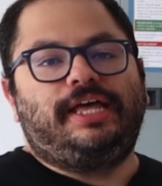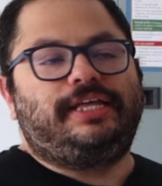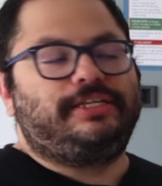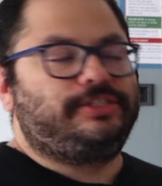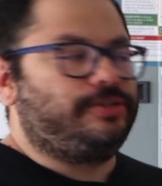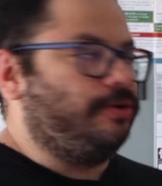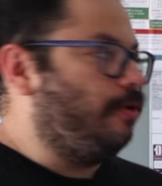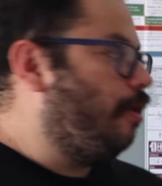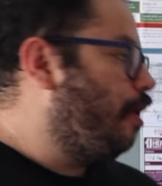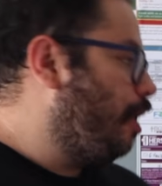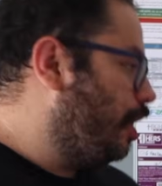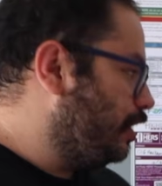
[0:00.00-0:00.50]

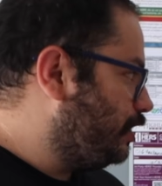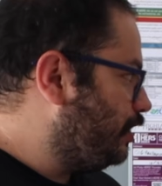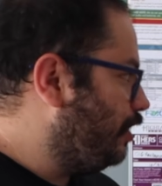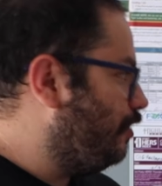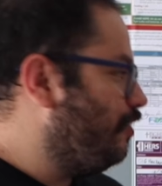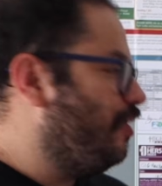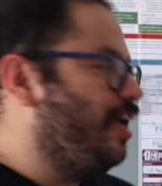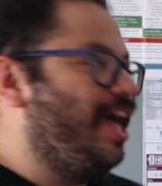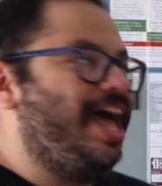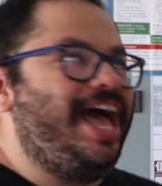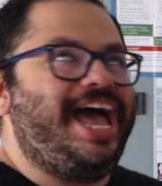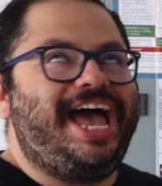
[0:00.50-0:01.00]
So
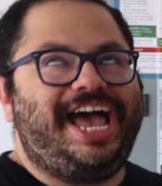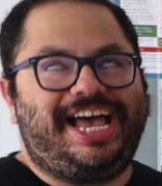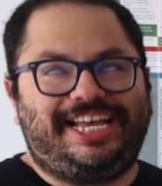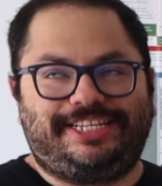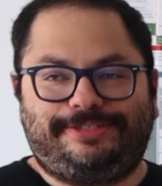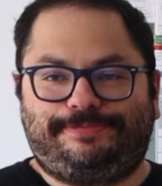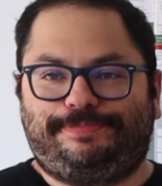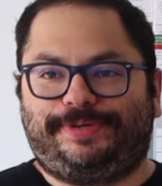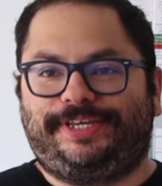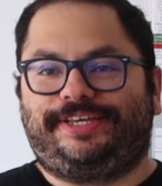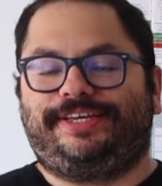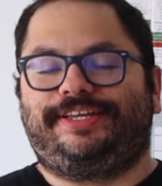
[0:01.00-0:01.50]
Autel
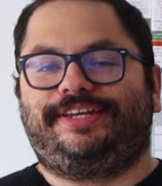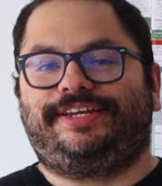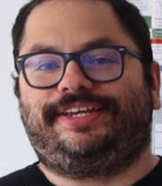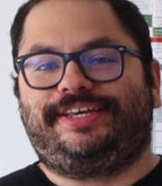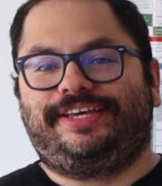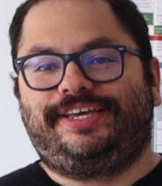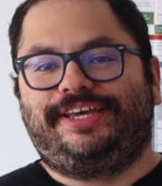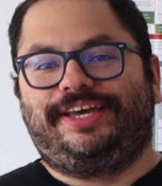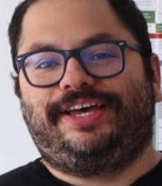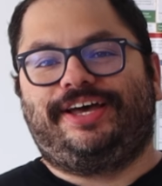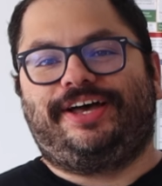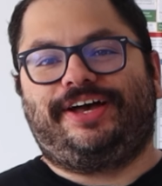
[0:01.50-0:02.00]
has been,
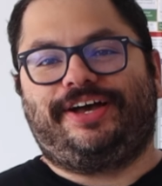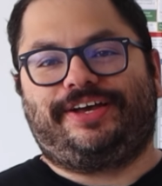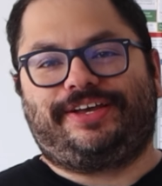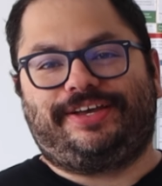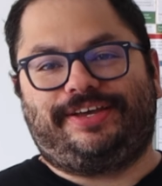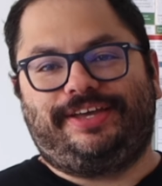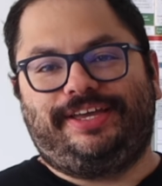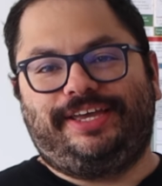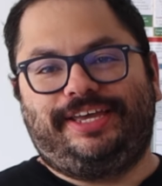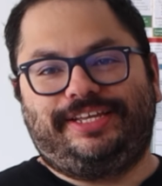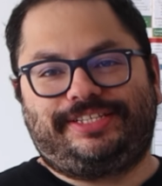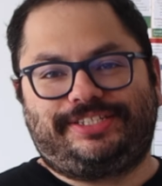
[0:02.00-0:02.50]

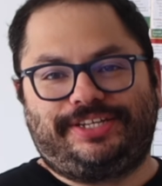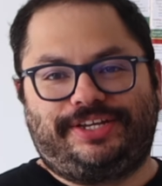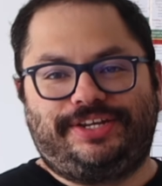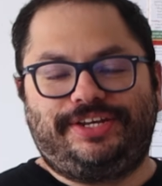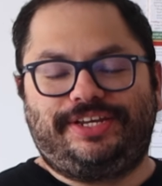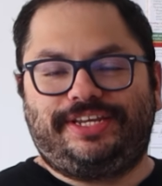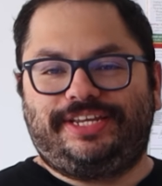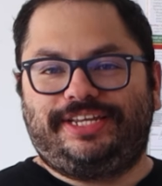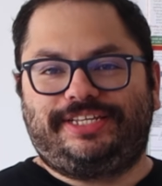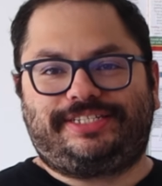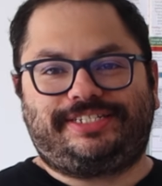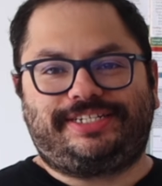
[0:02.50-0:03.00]

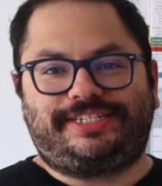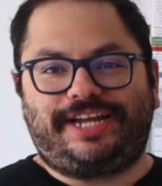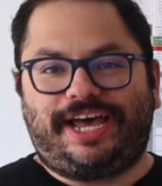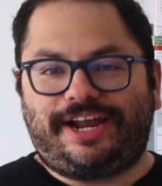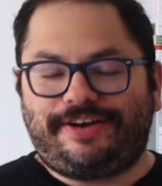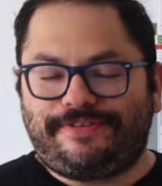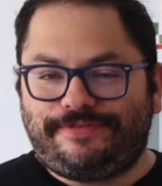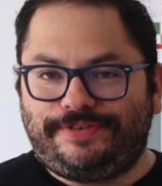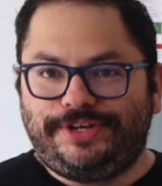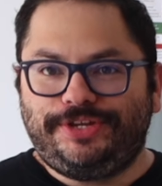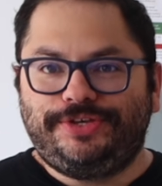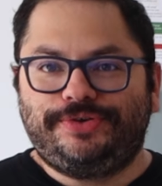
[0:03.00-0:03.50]
it's not
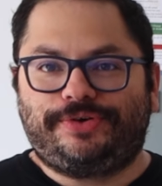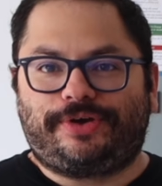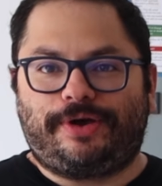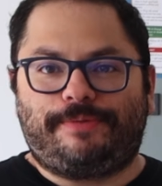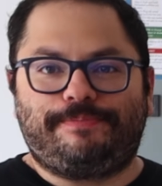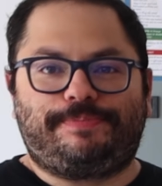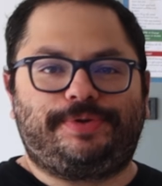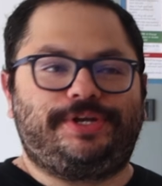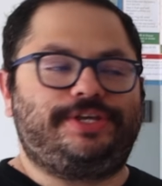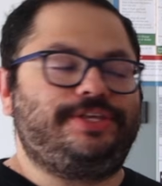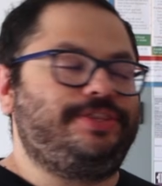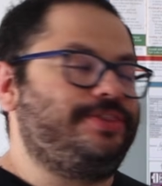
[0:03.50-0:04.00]
a new
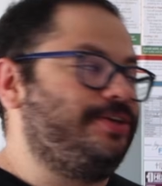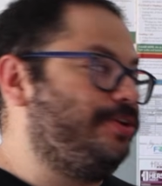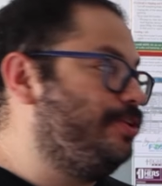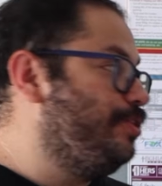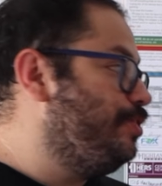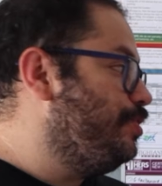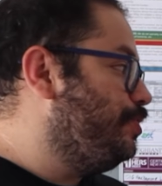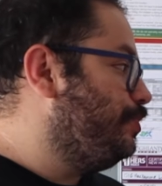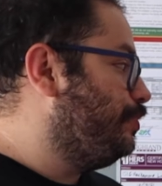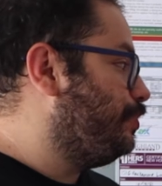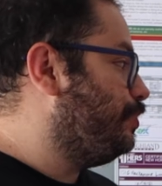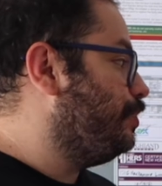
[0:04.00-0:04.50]
company. They're
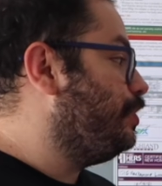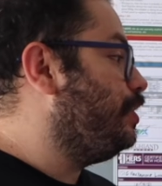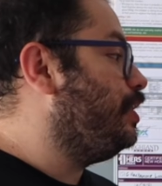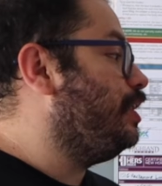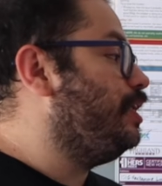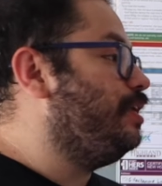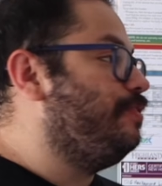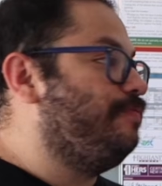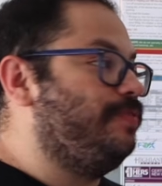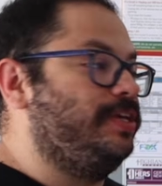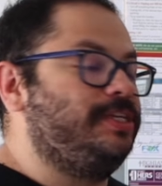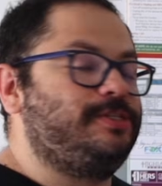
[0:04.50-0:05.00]
new to the
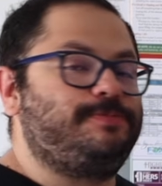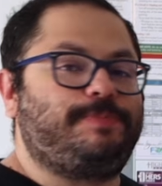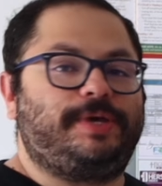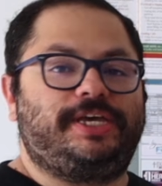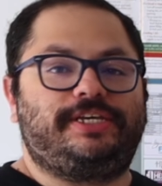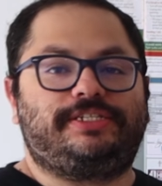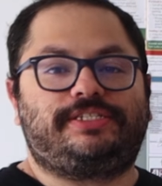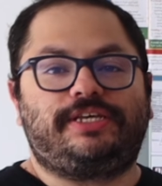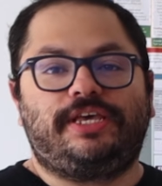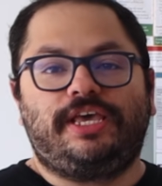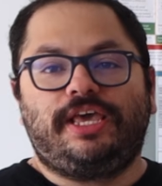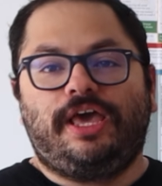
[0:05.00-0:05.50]
EV
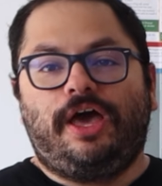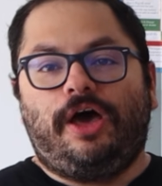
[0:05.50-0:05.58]
space.